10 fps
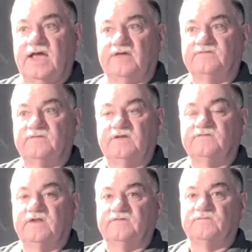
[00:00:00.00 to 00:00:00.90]

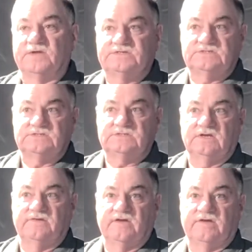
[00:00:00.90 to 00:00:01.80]
isn't as much
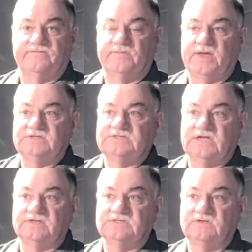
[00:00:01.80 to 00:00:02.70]
of a mainstay
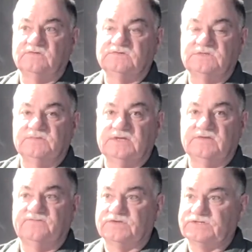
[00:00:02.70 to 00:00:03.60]
as it used to be.
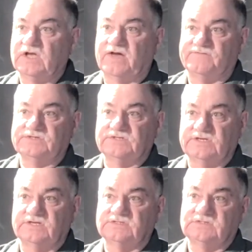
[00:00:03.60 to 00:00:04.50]
Fishing
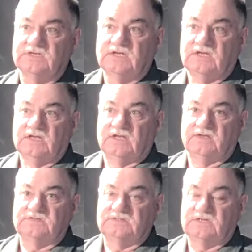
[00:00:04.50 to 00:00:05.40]
obviously is
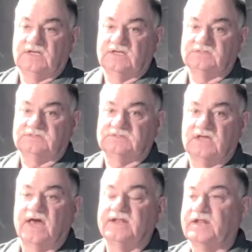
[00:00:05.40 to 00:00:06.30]

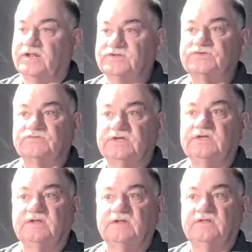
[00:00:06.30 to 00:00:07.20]
not an
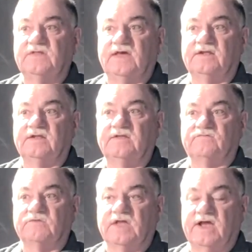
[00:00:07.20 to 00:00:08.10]
industry that is
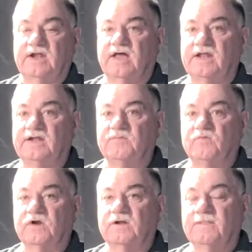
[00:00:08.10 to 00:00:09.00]
relied on
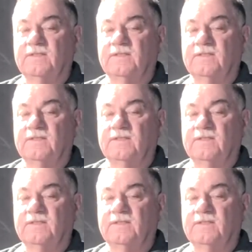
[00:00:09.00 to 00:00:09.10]
anymore.